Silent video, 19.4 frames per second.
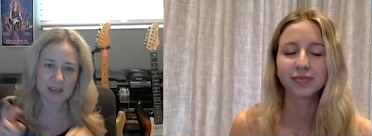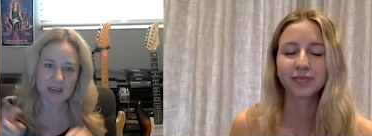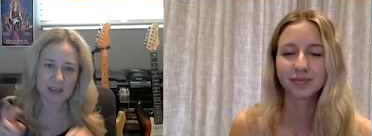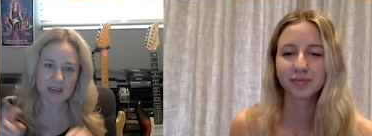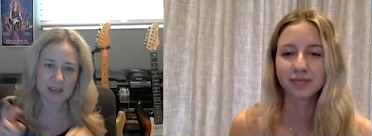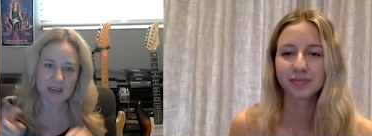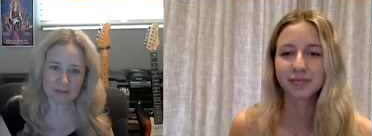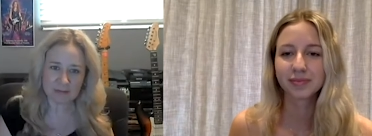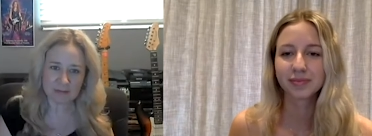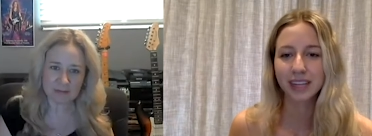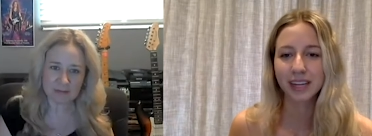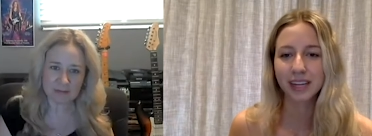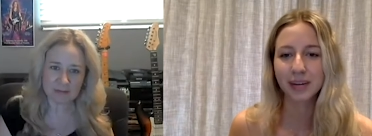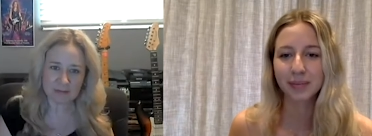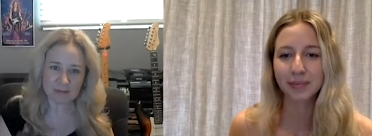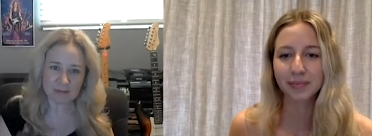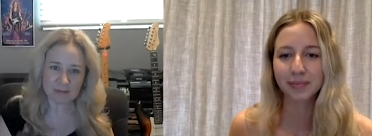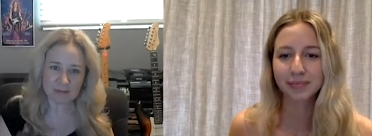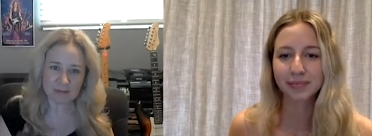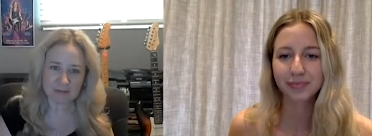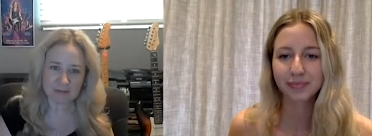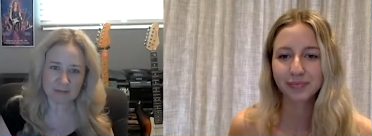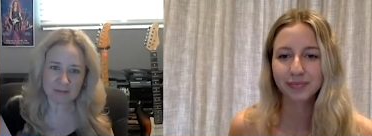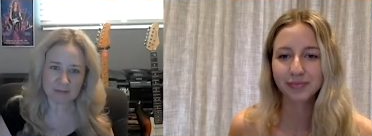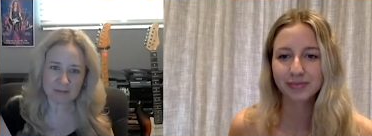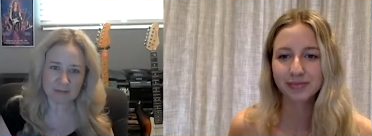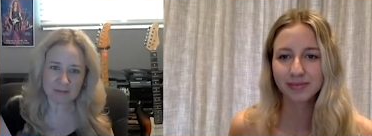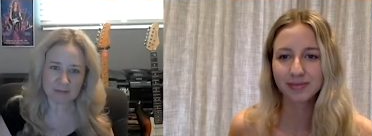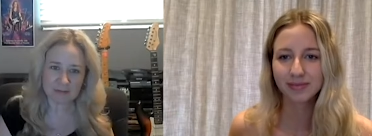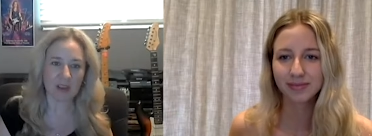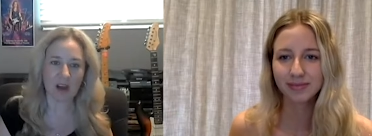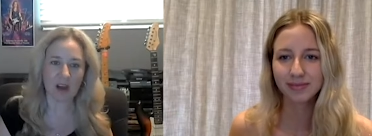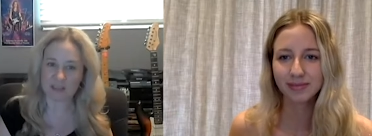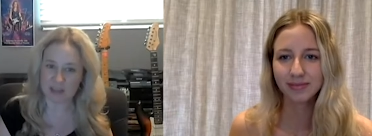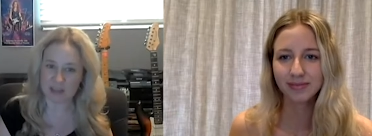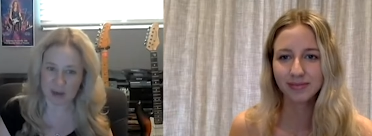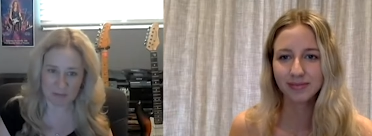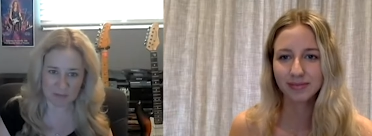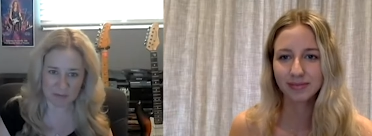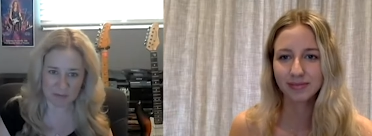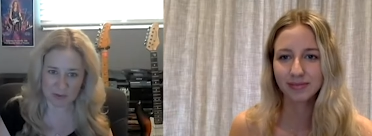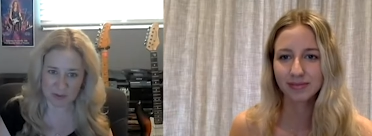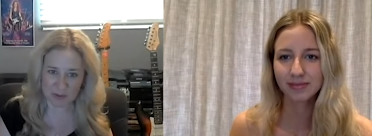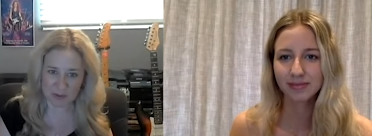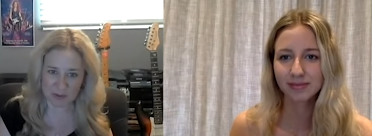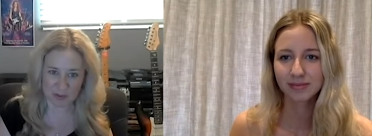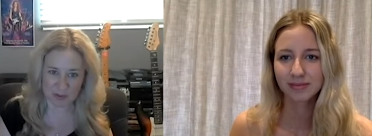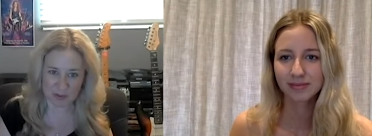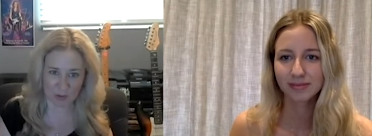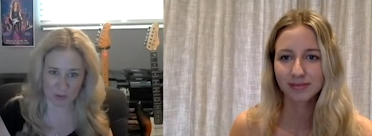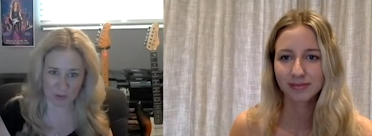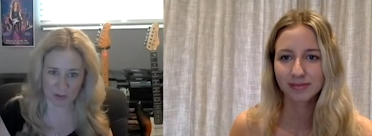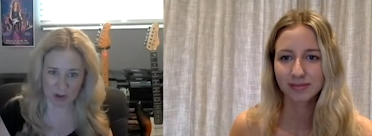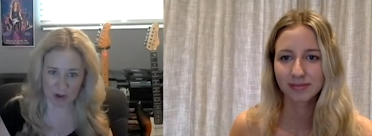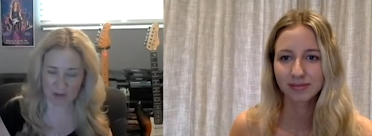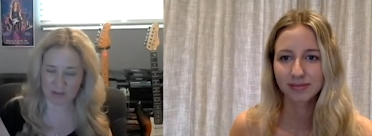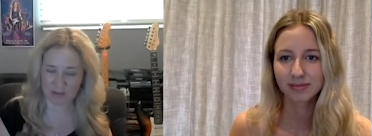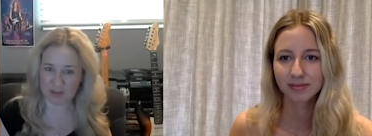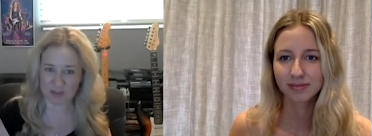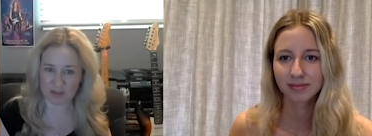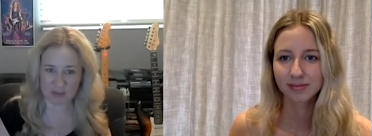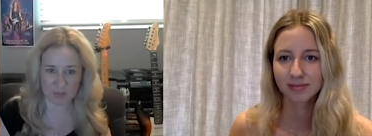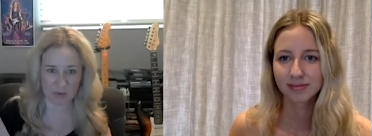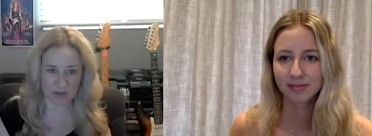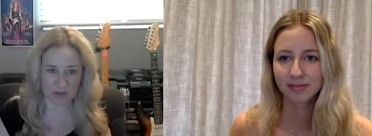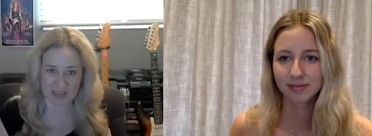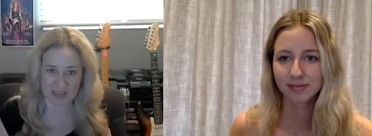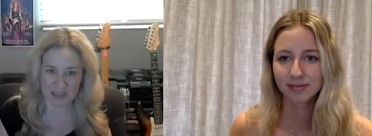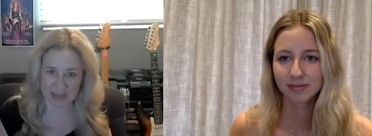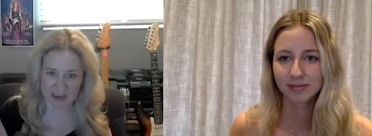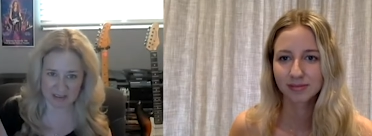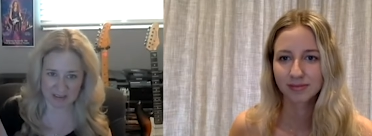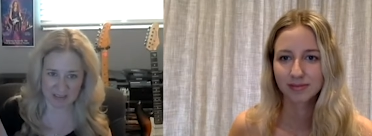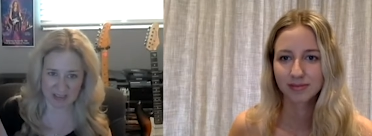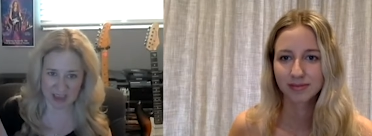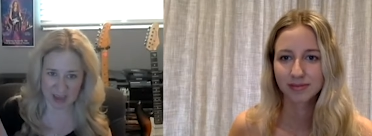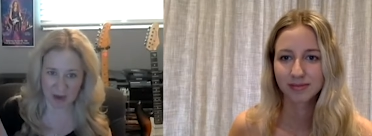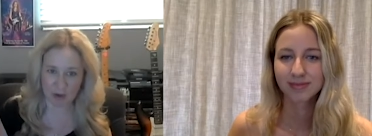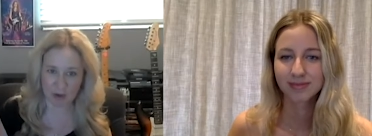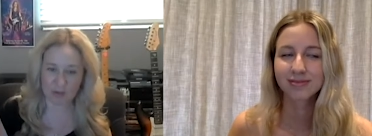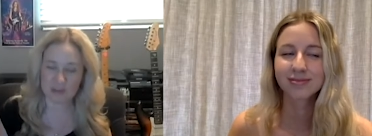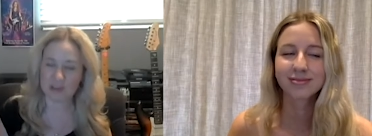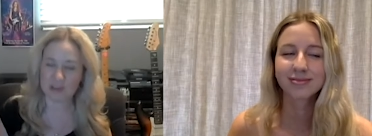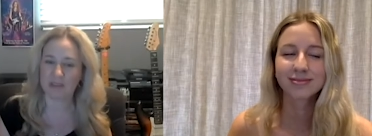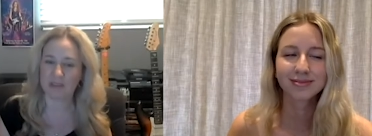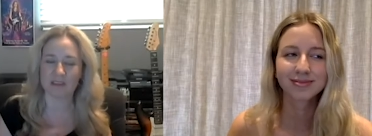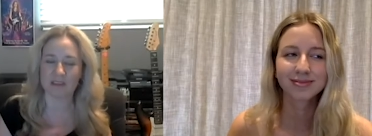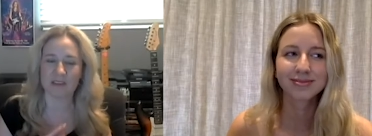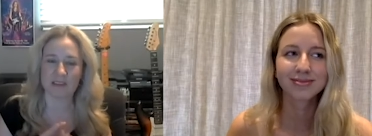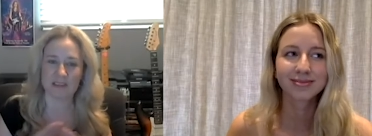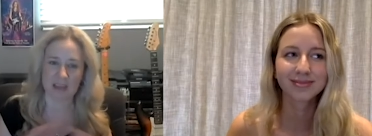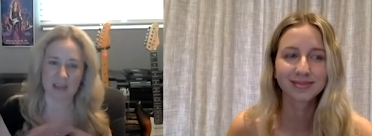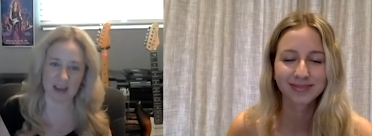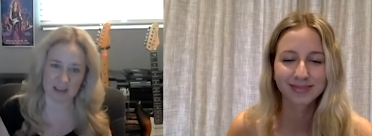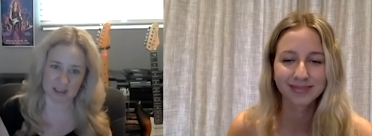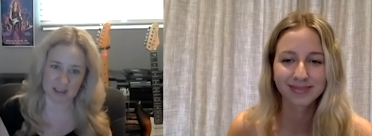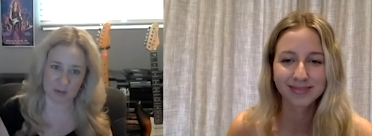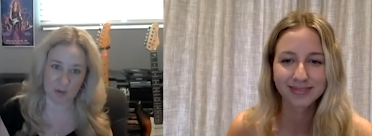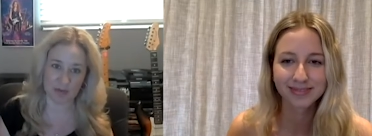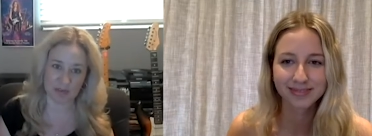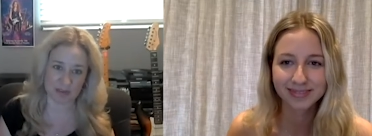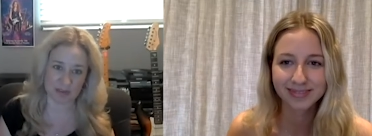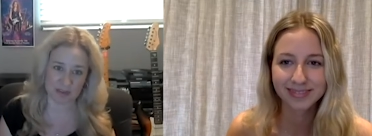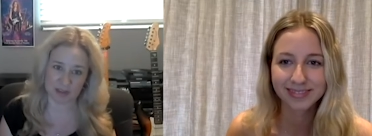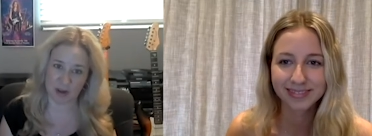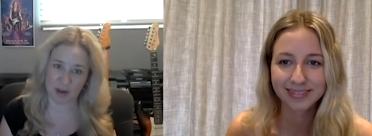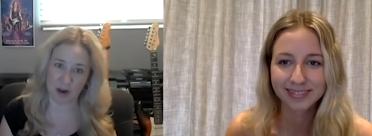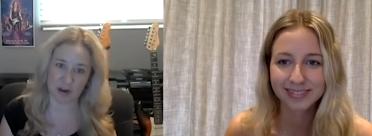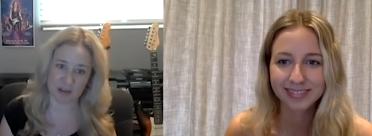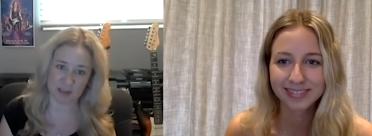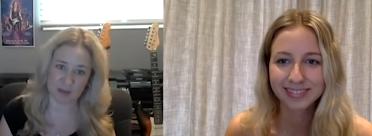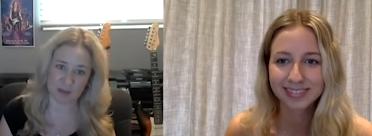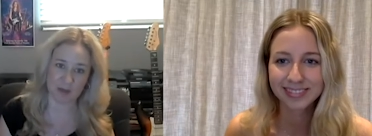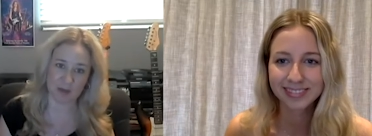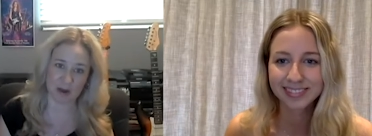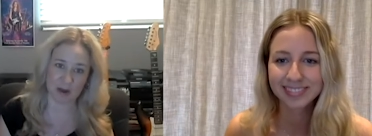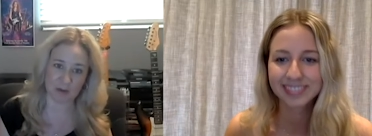Speaker 1: You know, people have been locked up for so long; they just want to get out of the house, and that's exactly what this song is about.